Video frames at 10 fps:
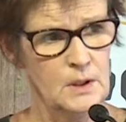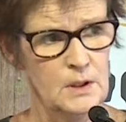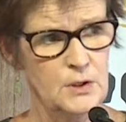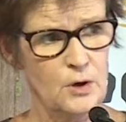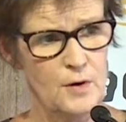
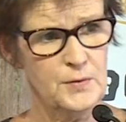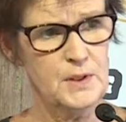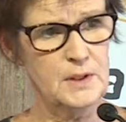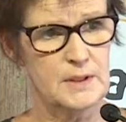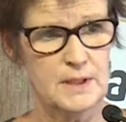So
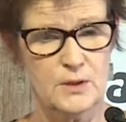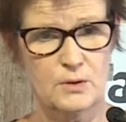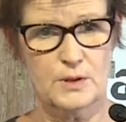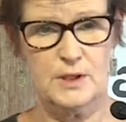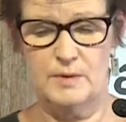often the
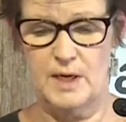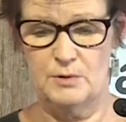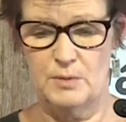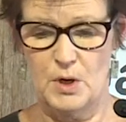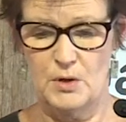discourse around
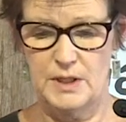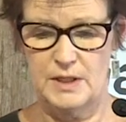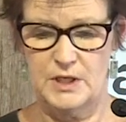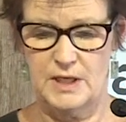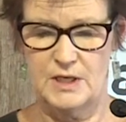remote
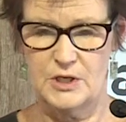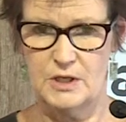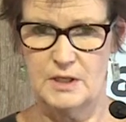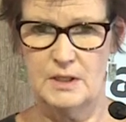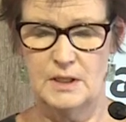
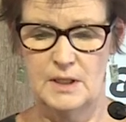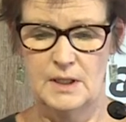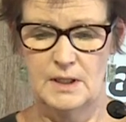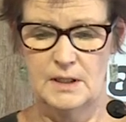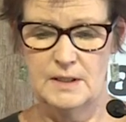education
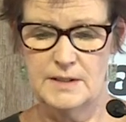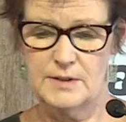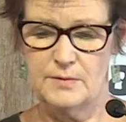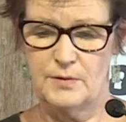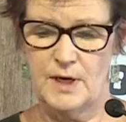
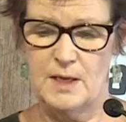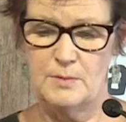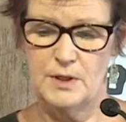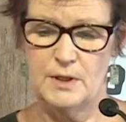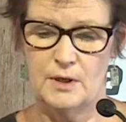is
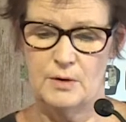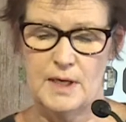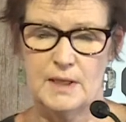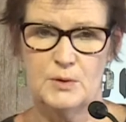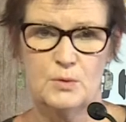framed
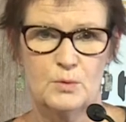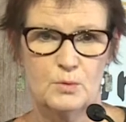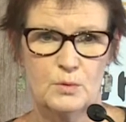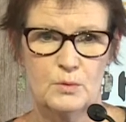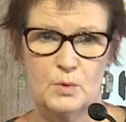around
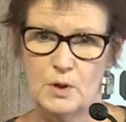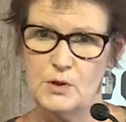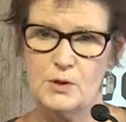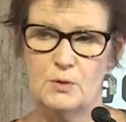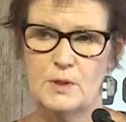what
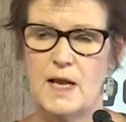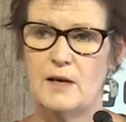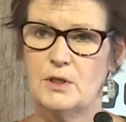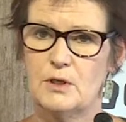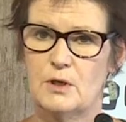schools
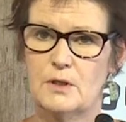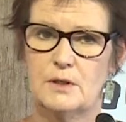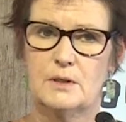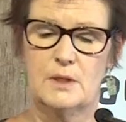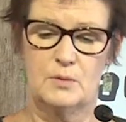haven't got
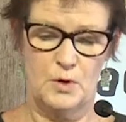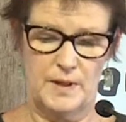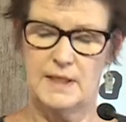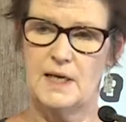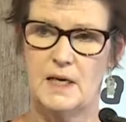and what
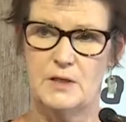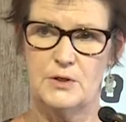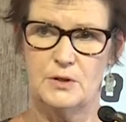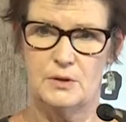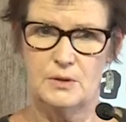they can't
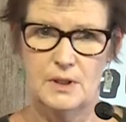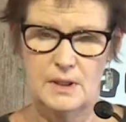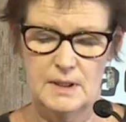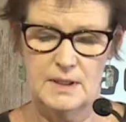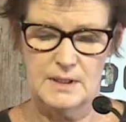do
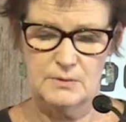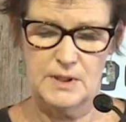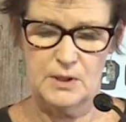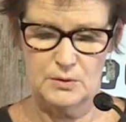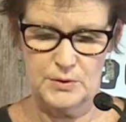as a
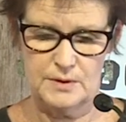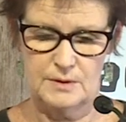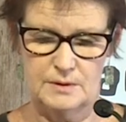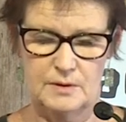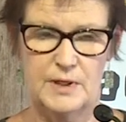result
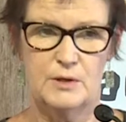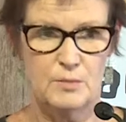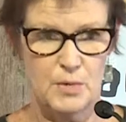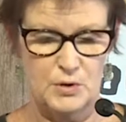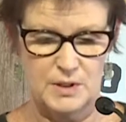of
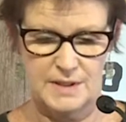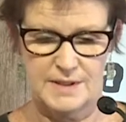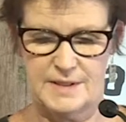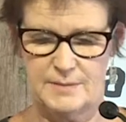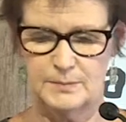
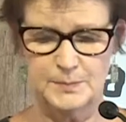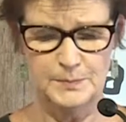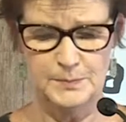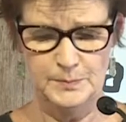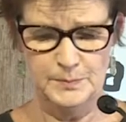remoteness.
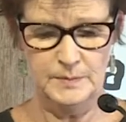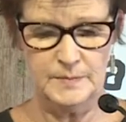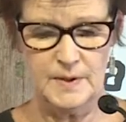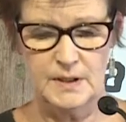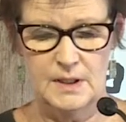
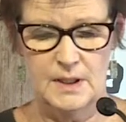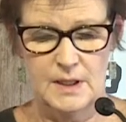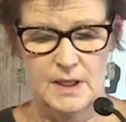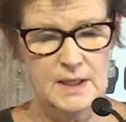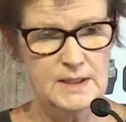
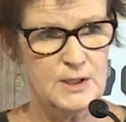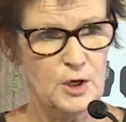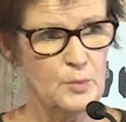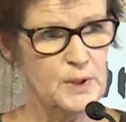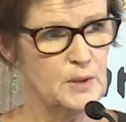And as
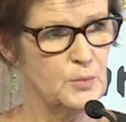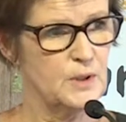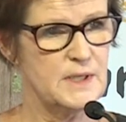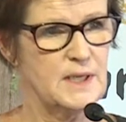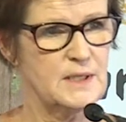Lombinger
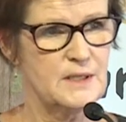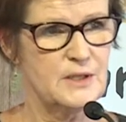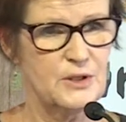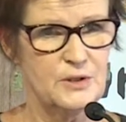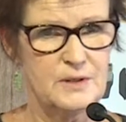points out to the
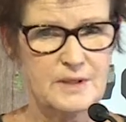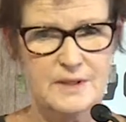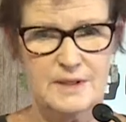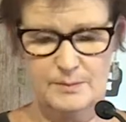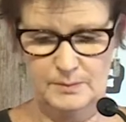
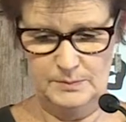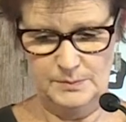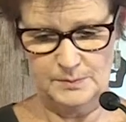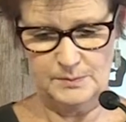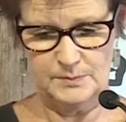students,
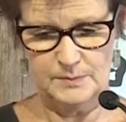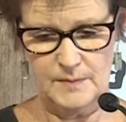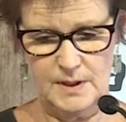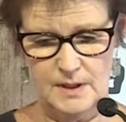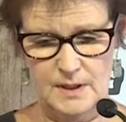
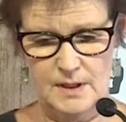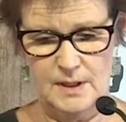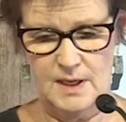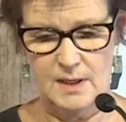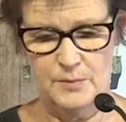
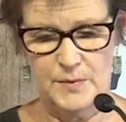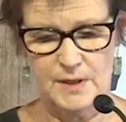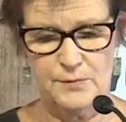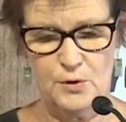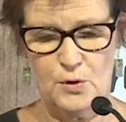um,
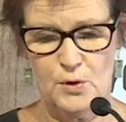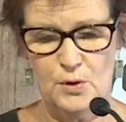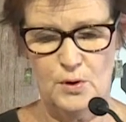that for,